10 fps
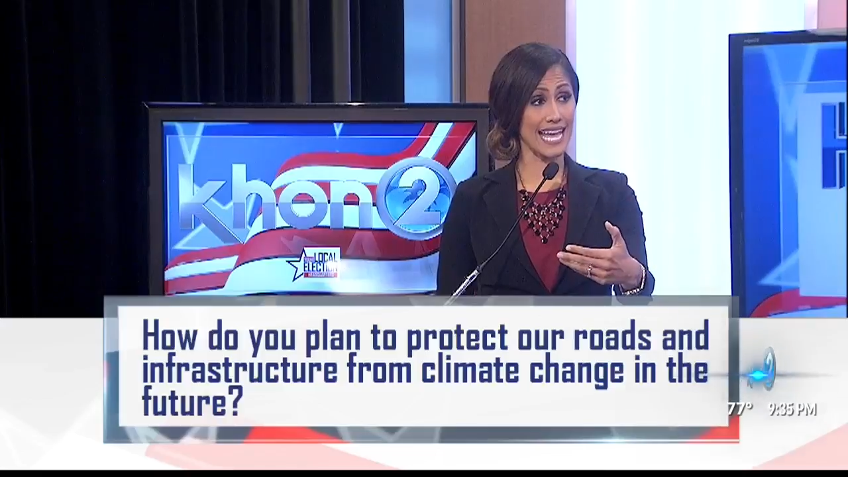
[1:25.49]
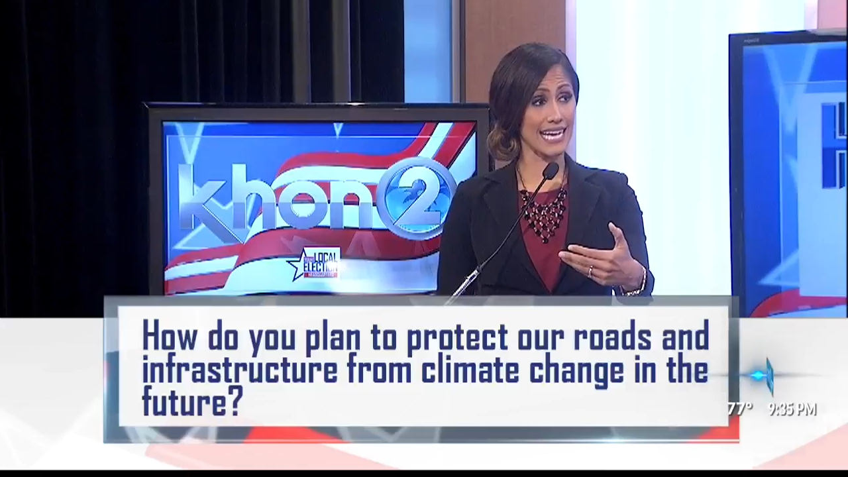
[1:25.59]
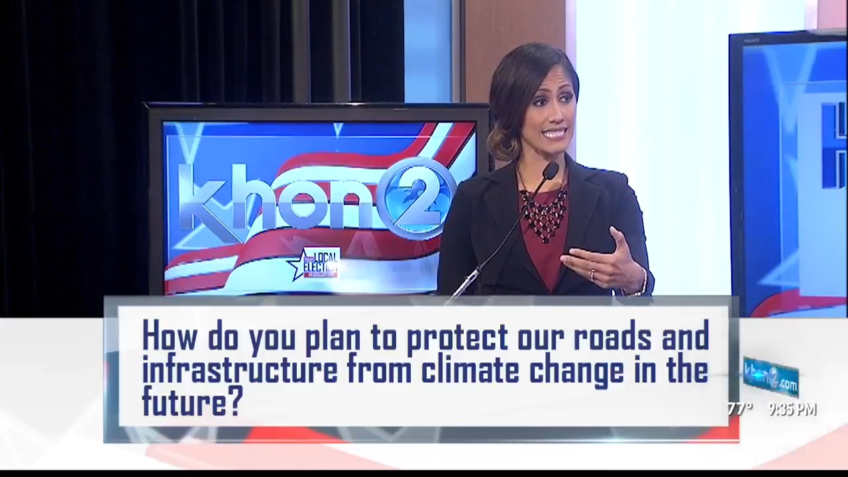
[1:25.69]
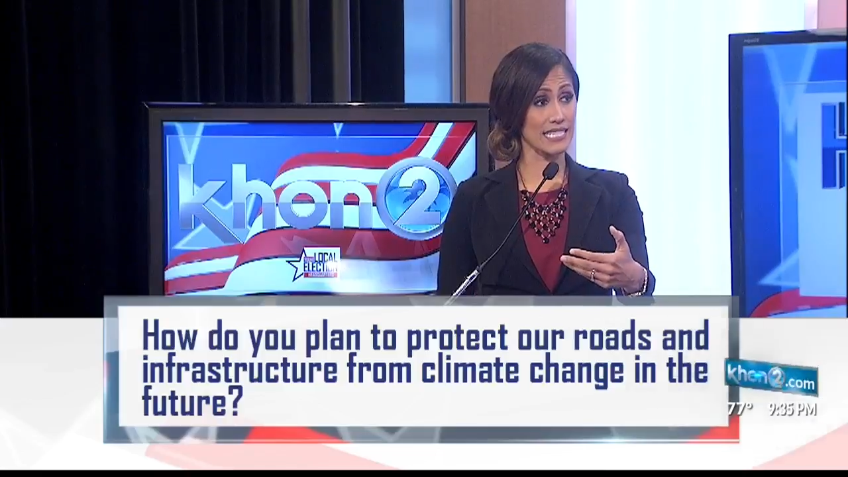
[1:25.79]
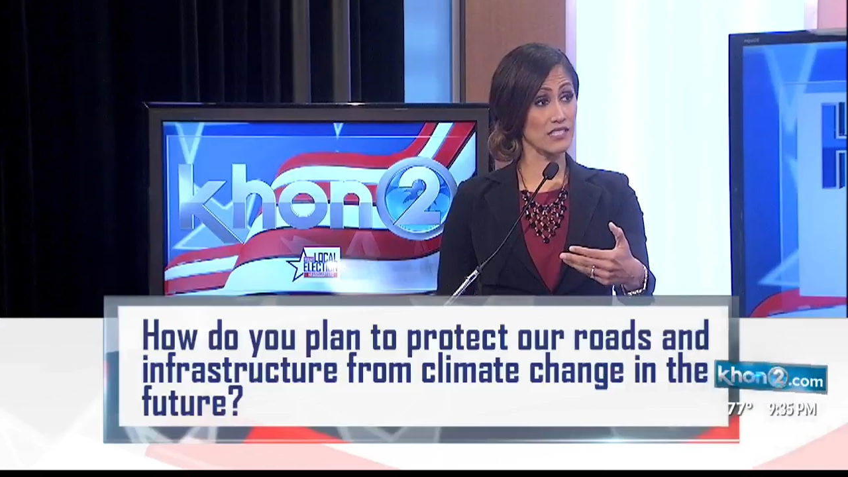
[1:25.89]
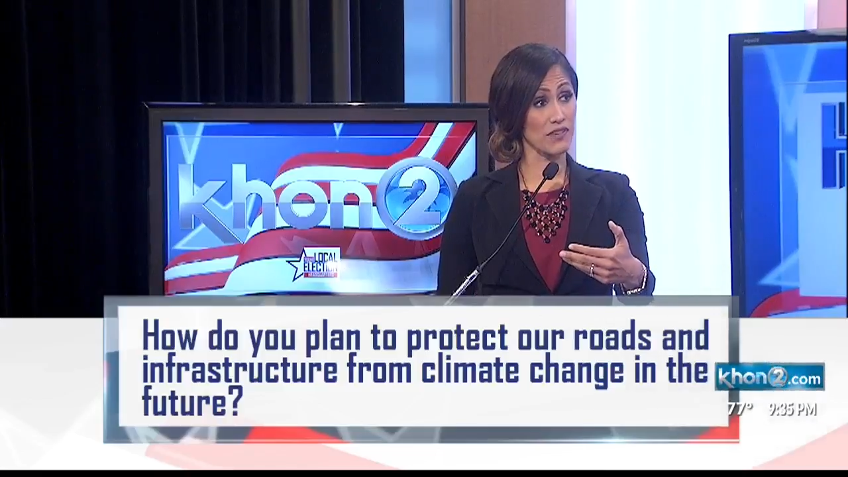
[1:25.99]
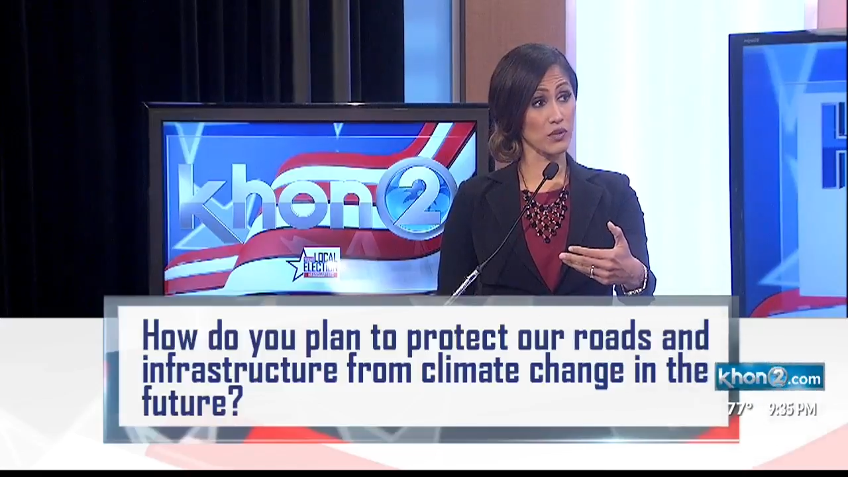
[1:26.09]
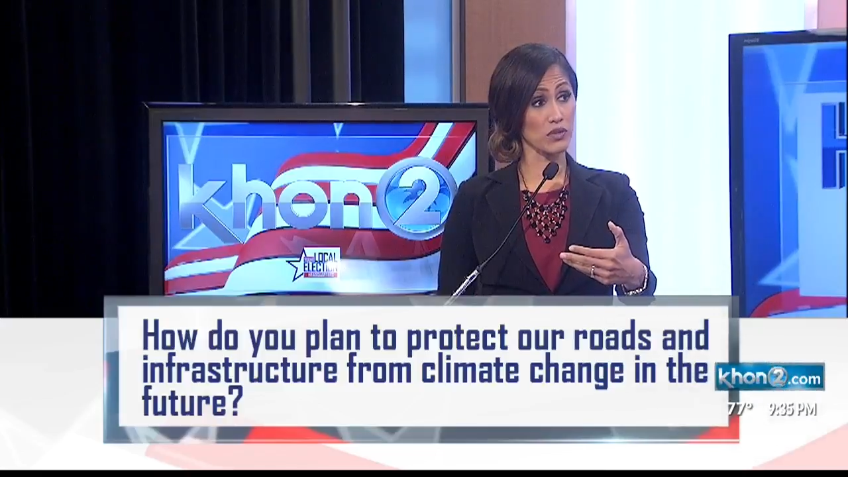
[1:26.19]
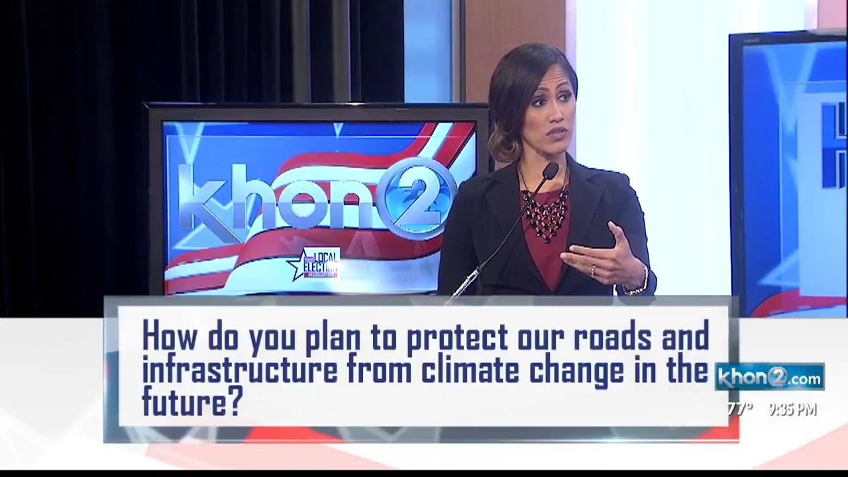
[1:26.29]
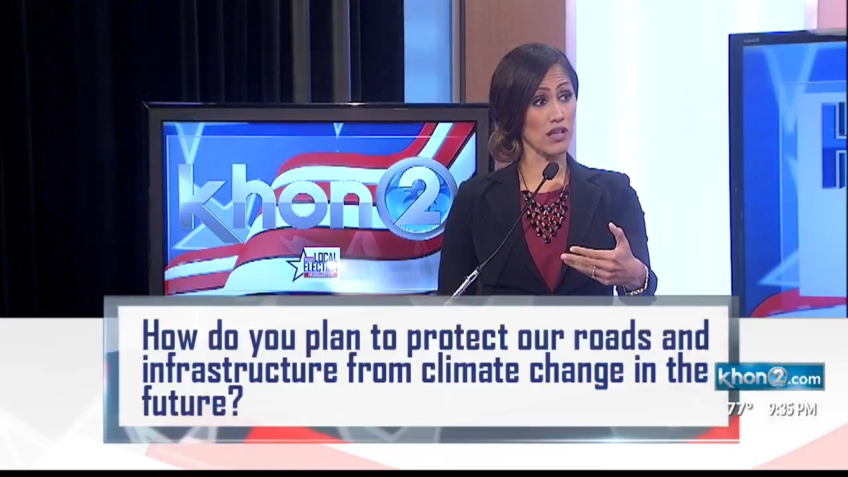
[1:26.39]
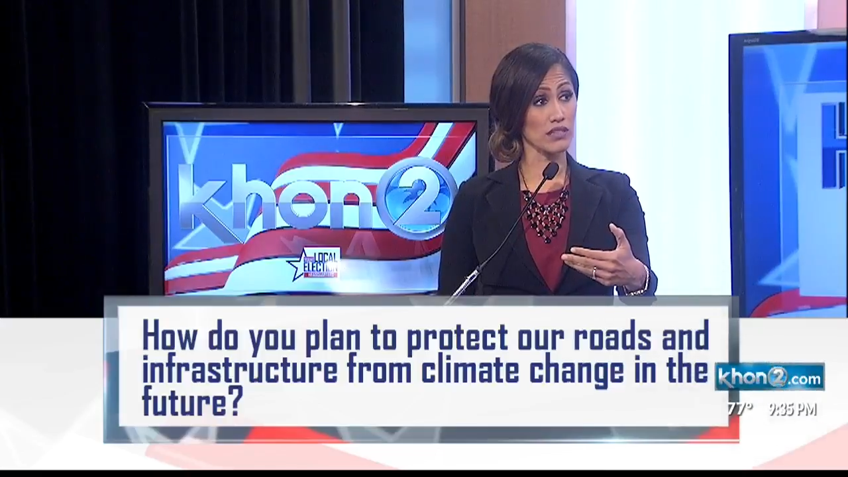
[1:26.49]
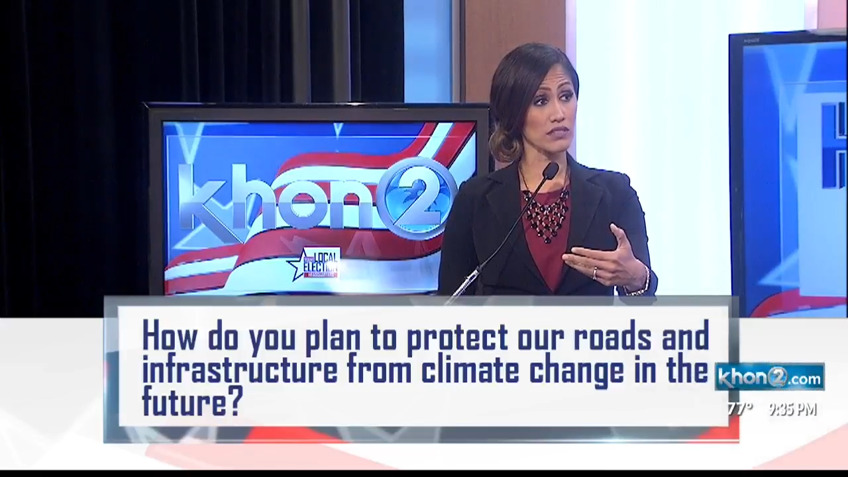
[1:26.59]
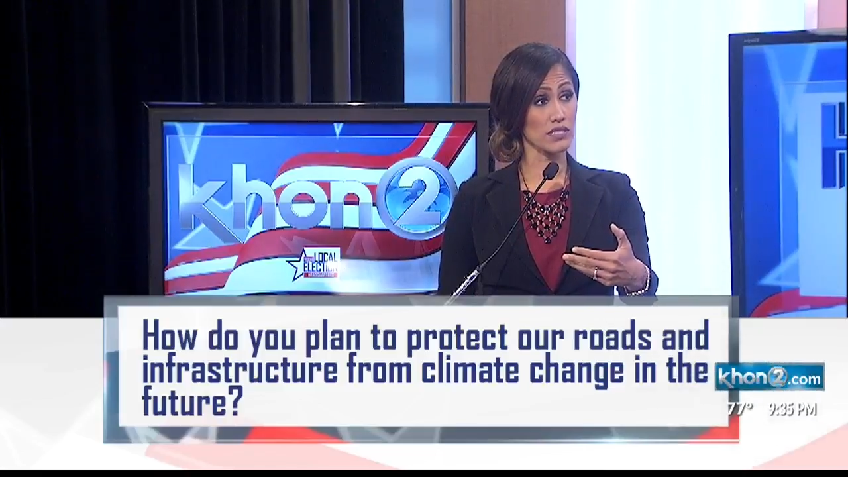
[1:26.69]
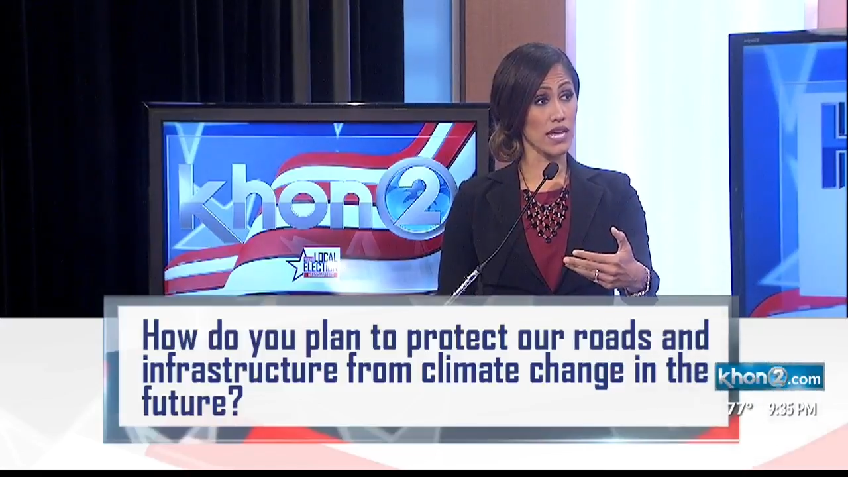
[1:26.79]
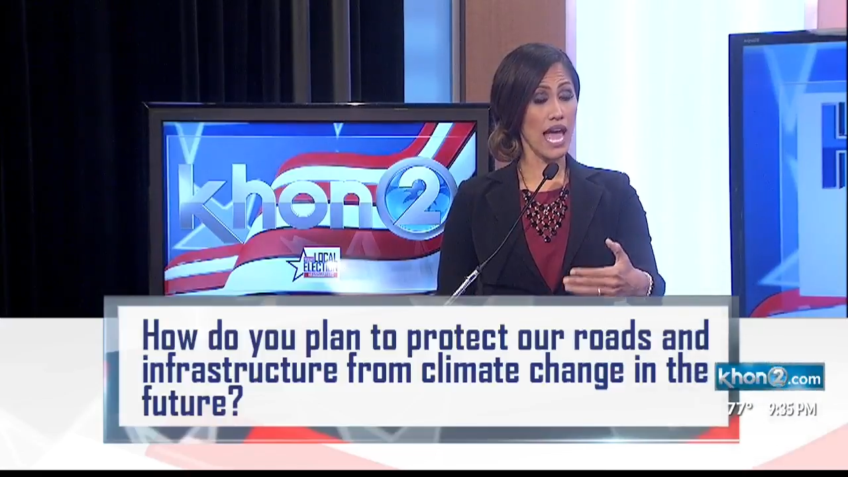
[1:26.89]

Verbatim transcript: access federal dollars